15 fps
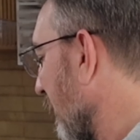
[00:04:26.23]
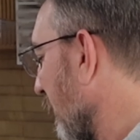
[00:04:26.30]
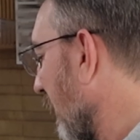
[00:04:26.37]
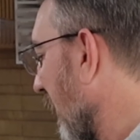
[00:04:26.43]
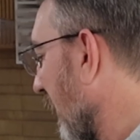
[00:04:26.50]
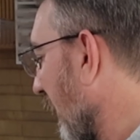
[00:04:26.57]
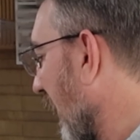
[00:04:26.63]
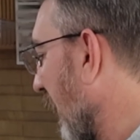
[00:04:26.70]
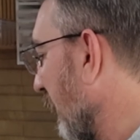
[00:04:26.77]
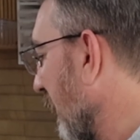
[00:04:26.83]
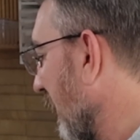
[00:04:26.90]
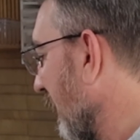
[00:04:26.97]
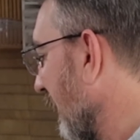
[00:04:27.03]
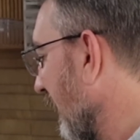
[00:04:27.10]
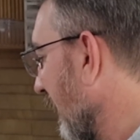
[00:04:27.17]
So I grabbed
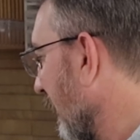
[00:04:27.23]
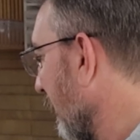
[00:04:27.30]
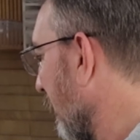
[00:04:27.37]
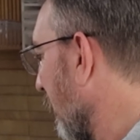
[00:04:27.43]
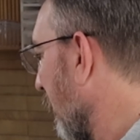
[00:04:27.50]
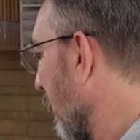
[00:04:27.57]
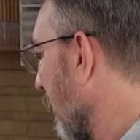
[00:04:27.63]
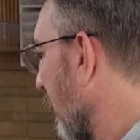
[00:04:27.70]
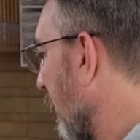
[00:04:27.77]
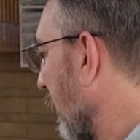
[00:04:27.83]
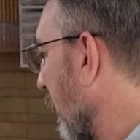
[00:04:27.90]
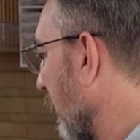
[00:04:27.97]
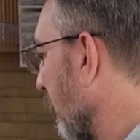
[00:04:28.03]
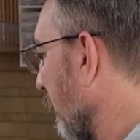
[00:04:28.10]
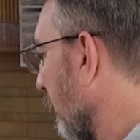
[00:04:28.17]
it and
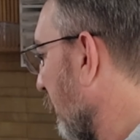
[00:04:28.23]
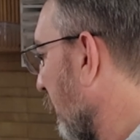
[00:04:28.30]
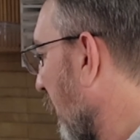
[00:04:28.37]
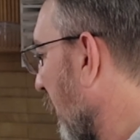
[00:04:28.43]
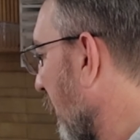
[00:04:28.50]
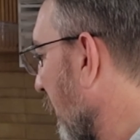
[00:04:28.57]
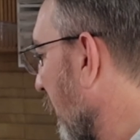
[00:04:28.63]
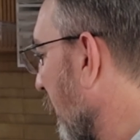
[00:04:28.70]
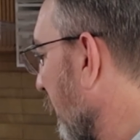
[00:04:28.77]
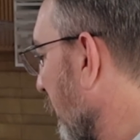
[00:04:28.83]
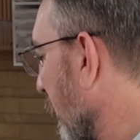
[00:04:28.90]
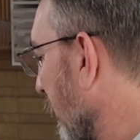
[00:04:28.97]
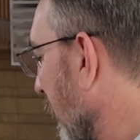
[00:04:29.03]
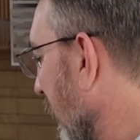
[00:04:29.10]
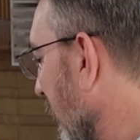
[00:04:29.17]
it brought it home
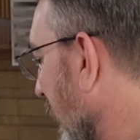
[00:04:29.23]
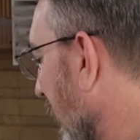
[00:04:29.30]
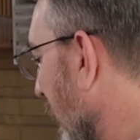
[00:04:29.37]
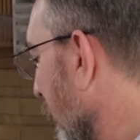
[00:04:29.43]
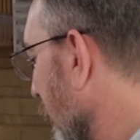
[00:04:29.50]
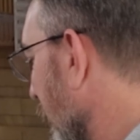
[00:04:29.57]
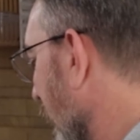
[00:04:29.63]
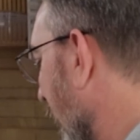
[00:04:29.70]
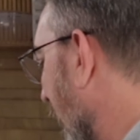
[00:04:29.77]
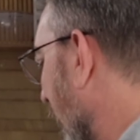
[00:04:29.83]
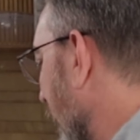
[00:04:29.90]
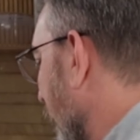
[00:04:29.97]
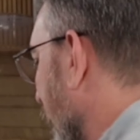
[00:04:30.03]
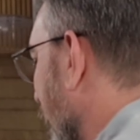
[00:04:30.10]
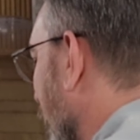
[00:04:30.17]
with me, and that was
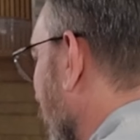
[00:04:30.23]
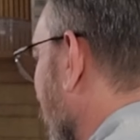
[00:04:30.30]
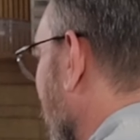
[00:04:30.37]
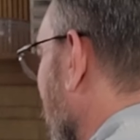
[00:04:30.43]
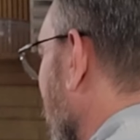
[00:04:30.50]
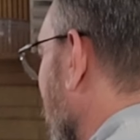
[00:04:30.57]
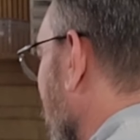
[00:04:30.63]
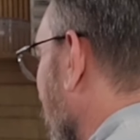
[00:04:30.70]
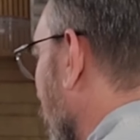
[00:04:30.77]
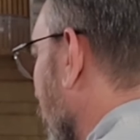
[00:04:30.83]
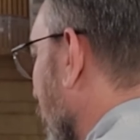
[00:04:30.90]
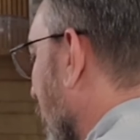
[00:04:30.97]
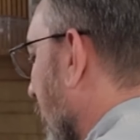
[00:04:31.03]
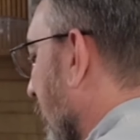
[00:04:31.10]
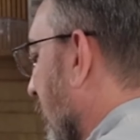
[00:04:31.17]
that. So
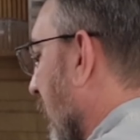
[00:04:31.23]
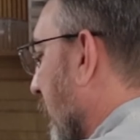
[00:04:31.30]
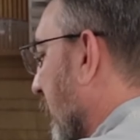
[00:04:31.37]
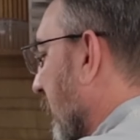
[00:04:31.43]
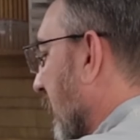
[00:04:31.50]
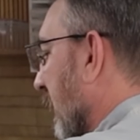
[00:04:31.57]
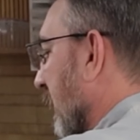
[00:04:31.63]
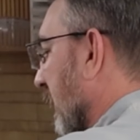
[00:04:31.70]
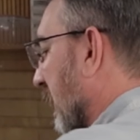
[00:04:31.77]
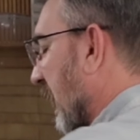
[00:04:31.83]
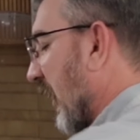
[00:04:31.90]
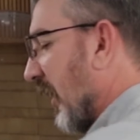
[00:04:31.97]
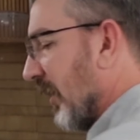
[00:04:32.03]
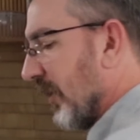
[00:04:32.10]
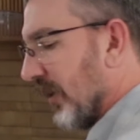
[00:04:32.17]
I've got a couple other
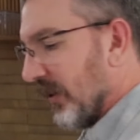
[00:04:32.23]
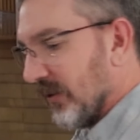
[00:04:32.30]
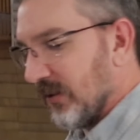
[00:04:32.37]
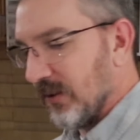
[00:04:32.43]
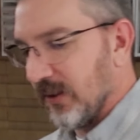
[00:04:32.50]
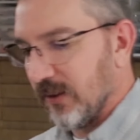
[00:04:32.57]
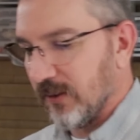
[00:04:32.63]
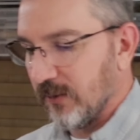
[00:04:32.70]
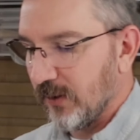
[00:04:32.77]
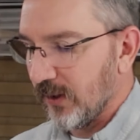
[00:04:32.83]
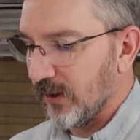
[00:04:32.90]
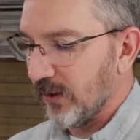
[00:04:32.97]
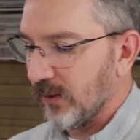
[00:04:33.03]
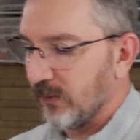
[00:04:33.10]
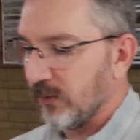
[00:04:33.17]
candidates here I
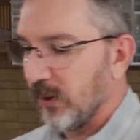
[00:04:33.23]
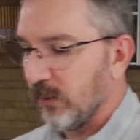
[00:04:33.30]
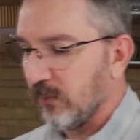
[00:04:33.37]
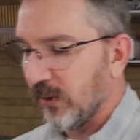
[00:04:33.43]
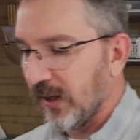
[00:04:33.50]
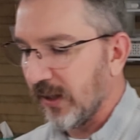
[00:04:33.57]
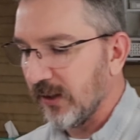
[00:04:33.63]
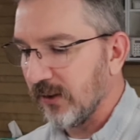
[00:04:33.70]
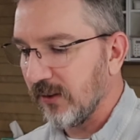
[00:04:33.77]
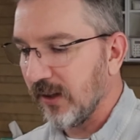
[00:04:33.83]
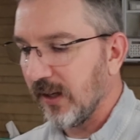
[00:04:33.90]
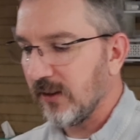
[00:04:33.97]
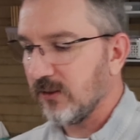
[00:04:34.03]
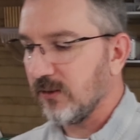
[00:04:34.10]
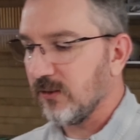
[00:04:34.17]
wanted to run by you
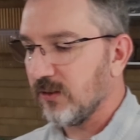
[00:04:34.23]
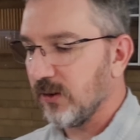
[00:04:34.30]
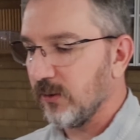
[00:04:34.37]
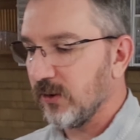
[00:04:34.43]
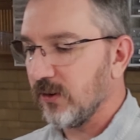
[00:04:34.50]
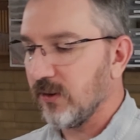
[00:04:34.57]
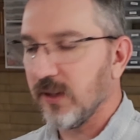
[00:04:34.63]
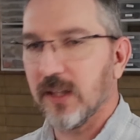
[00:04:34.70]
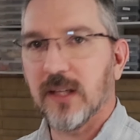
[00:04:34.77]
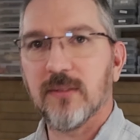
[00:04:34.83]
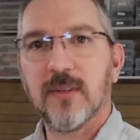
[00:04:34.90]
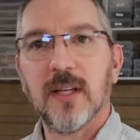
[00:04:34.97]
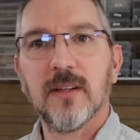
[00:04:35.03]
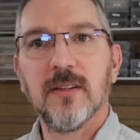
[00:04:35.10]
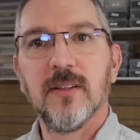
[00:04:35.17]
guys and see what you think.
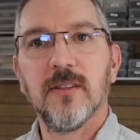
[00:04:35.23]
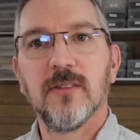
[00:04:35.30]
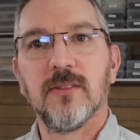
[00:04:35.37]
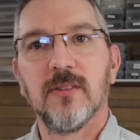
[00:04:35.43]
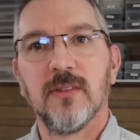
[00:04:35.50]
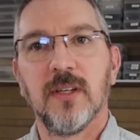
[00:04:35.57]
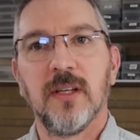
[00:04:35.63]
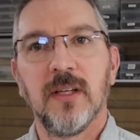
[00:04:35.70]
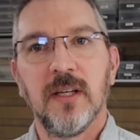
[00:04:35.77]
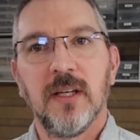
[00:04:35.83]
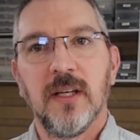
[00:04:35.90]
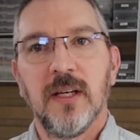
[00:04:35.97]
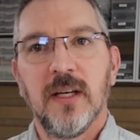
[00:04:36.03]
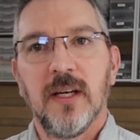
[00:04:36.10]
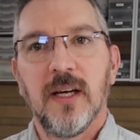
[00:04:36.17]
I've got this
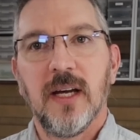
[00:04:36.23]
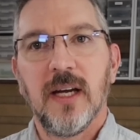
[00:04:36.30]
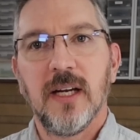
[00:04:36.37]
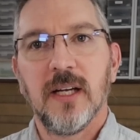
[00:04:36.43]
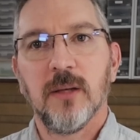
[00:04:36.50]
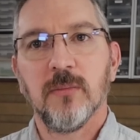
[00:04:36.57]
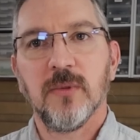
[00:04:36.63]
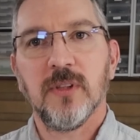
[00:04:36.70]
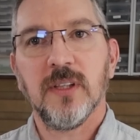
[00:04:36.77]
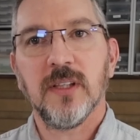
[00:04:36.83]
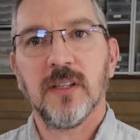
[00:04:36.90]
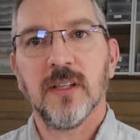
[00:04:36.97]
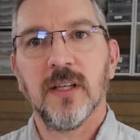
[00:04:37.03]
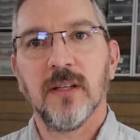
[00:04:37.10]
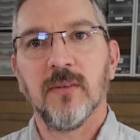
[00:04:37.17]

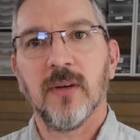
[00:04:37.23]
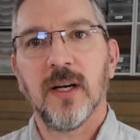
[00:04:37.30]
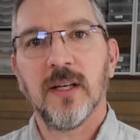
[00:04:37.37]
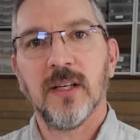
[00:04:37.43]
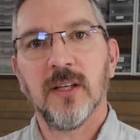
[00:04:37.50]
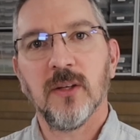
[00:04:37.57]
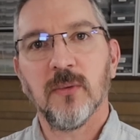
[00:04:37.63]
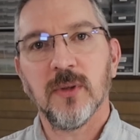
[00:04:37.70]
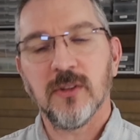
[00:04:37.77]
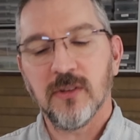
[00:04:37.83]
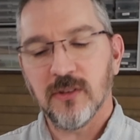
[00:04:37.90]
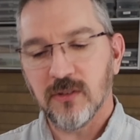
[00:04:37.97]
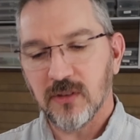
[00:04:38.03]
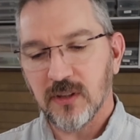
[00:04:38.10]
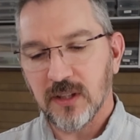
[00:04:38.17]
AMT kit right here, which
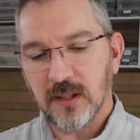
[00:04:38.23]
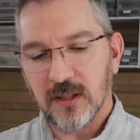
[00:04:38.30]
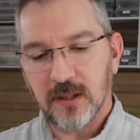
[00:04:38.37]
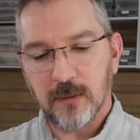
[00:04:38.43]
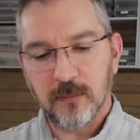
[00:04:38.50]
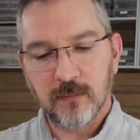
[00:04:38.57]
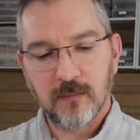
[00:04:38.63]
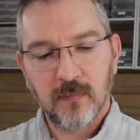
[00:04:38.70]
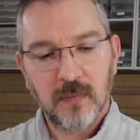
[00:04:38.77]
is the,